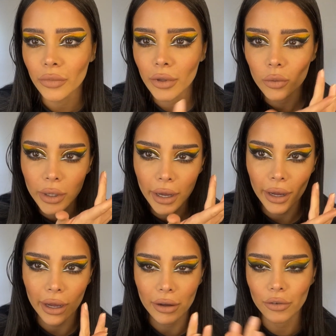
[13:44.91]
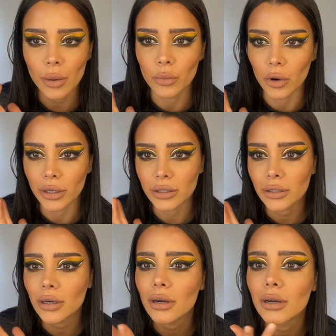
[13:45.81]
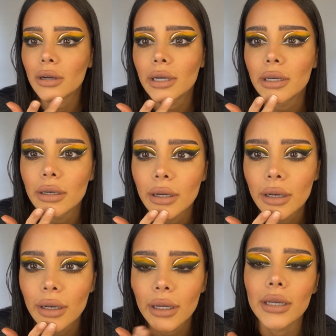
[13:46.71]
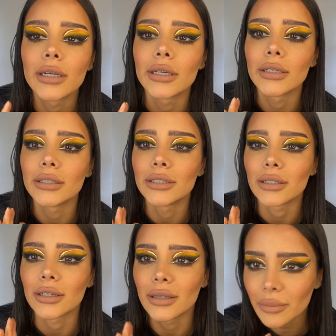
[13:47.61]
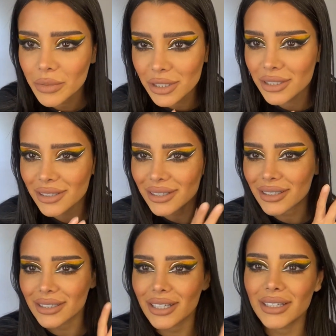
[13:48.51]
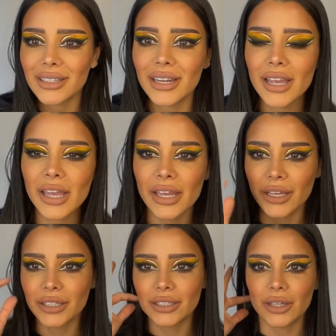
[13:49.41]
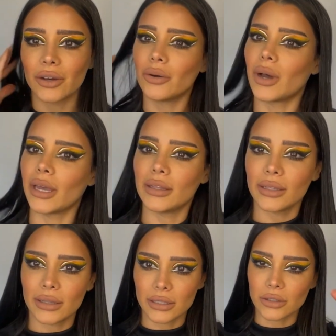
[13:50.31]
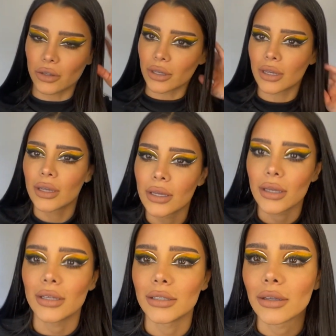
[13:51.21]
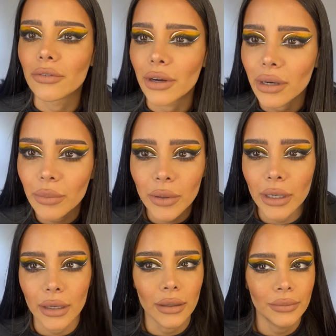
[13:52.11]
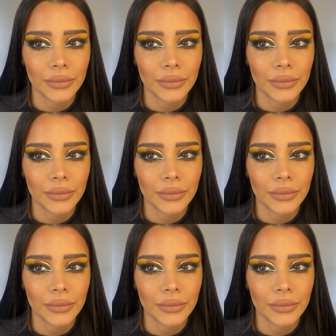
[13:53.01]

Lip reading: We have bronzer on, and our lips are done. So I think this look is very pretty.